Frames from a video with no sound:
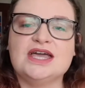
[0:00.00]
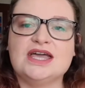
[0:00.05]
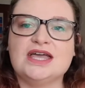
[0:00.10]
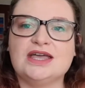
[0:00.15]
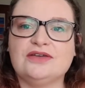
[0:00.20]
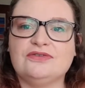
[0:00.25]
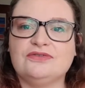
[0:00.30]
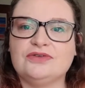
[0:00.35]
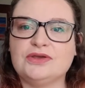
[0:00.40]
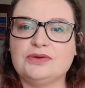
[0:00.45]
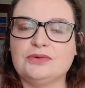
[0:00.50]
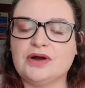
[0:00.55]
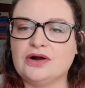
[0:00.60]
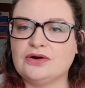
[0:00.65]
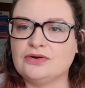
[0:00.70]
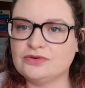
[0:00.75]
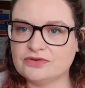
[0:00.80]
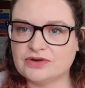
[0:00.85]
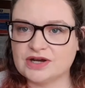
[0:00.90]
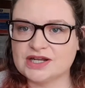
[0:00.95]
If you are
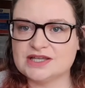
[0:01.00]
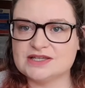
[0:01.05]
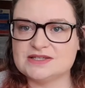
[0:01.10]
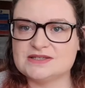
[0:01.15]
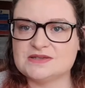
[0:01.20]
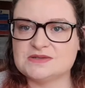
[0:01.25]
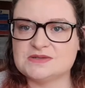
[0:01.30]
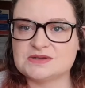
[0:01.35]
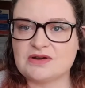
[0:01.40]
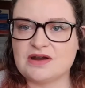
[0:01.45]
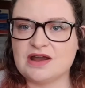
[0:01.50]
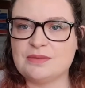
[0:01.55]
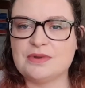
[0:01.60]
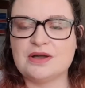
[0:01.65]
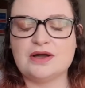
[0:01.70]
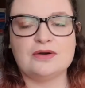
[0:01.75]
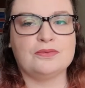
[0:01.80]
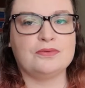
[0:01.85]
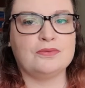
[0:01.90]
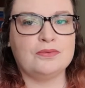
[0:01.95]
already a
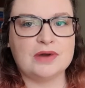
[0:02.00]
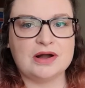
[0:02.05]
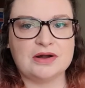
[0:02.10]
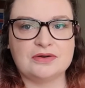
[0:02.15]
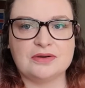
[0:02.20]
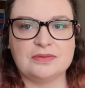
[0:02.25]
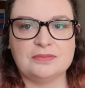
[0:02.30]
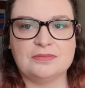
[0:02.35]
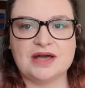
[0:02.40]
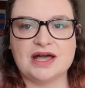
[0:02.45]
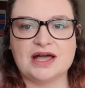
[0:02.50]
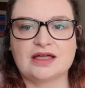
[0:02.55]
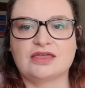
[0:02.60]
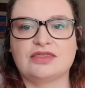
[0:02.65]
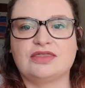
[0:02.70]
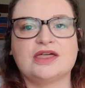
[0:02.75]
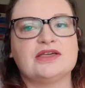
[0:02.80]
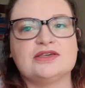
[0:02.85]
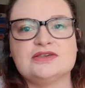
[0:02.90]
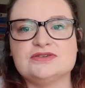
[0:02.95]
subscriber, welcome back.
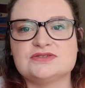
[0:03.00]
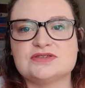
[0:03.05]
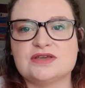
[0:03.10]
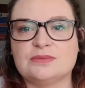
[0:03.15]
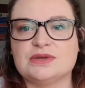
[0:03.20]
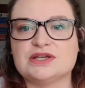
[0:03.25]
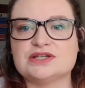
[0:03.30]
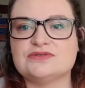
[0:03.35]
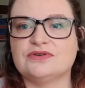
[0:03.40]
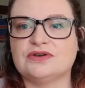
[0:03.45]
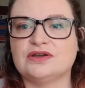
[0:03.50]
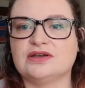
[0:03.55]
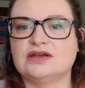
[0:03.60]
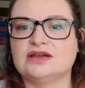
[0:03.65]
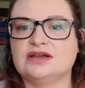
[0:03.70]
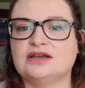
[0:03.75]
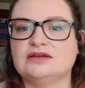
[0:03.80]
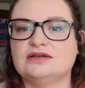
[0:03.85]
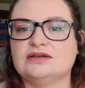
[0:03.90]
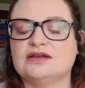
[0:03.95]
Thank you so much for
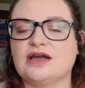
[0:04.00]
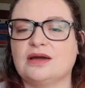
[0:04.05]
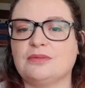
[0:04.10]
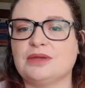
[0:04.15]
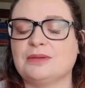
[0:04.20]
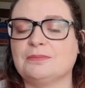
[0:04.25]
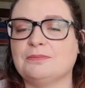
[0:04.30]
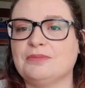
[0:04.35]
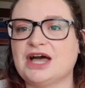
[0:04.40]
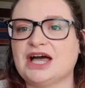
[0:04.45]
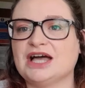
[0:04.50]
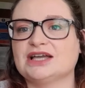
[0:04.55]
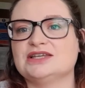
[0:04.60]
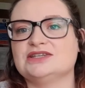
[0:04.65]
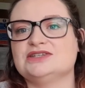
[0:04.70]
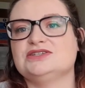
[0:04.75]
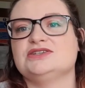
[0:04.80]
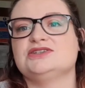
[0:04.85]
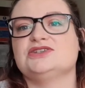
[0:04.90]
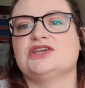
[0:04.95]
coming back
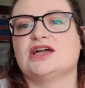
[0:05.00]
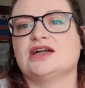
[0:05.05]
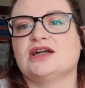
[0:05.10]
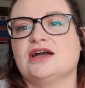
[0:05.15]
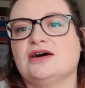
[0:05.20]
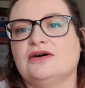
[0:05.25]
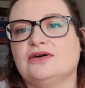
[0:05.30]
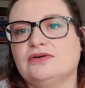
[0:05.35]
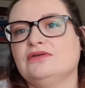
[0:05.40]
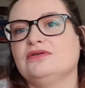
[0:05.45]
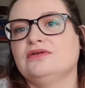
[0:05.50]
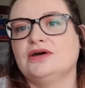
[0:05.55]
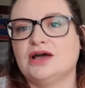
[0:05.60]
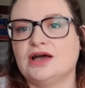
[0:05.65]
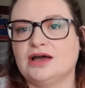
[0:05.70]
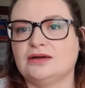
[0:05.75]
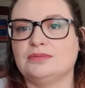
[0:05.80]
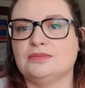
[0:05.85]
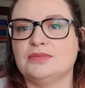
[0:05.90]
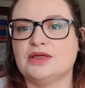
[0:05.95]
to check out
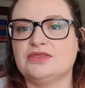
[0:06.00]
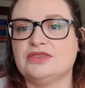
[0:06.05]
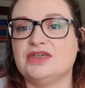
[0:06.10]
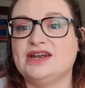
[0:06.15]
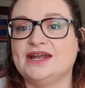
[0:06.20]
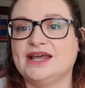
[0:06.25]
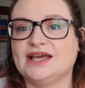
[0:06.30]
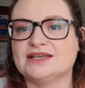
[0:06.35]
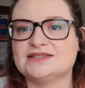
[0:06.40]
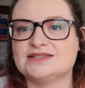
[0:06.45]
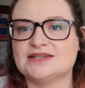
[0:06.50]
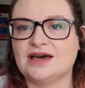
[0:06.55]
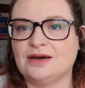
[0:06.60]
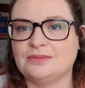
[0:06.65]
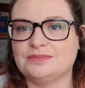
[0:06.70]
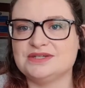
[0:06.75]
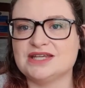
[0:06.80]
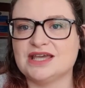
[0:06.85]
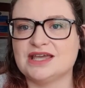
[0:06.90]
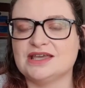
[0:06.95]
the next
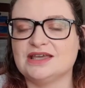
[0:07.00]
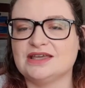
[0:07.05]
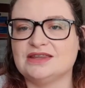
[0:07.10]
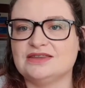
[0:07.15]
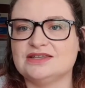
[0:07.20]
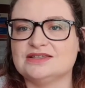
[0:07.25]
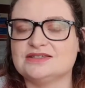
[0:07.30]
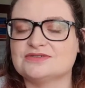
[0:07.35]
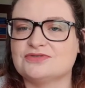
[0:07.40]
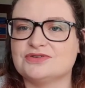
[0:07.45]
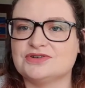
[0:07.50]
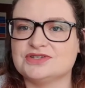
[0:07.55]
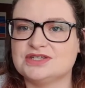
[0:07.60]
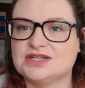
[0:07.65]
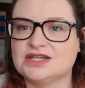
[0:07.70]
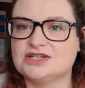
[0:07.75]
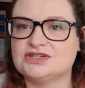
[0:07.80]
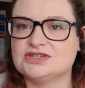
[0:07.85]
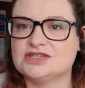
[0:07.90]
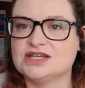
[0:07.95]
update in this cross
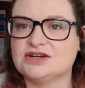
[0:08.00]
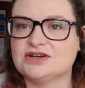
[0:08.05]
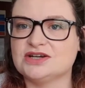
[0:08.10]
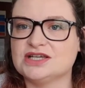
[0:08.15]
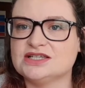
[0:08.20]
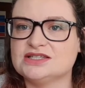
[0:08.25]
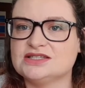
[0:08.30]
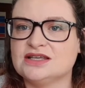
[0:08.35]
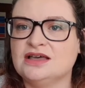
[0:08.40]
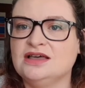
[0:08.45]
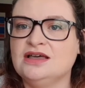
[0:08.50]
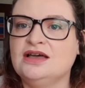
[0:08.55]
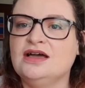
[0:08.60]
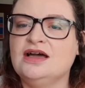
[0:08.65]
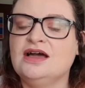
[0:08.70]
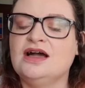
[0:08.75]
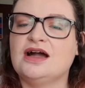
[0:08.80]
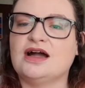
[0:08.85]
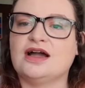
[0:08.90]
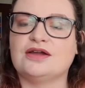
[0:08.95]
stitch series.
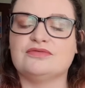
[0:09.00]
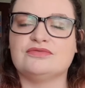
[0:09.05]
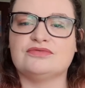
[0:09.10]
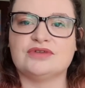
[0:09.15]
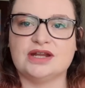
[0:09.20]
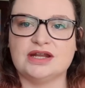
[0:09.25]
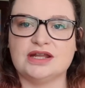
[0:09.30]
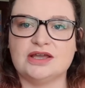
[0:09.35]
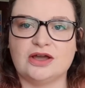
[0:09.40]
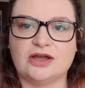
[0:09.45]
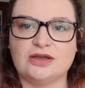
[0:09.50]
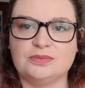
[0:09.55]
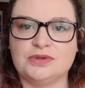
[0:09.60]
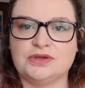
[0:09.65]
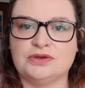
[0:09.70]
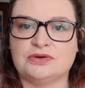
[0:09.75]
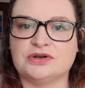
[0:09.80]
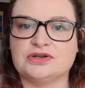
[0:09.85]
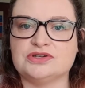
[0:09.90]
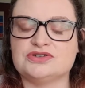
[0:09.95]
I really hope
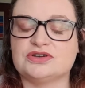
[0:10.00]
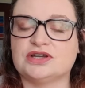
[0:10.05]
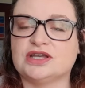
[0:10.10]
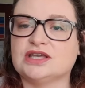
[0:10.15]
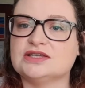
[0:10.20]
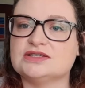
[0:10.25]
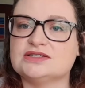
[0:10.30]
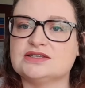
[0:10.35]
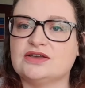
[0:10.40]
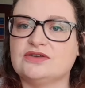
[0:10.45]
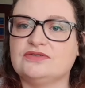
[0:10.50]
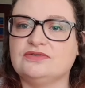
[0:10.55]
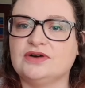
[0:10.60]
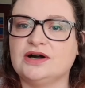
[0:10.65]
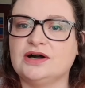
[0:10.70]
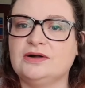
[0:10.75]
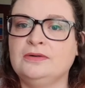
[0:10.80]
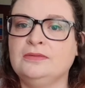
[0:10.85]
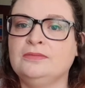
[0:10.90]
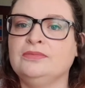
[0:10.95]
you're enjoying it so far.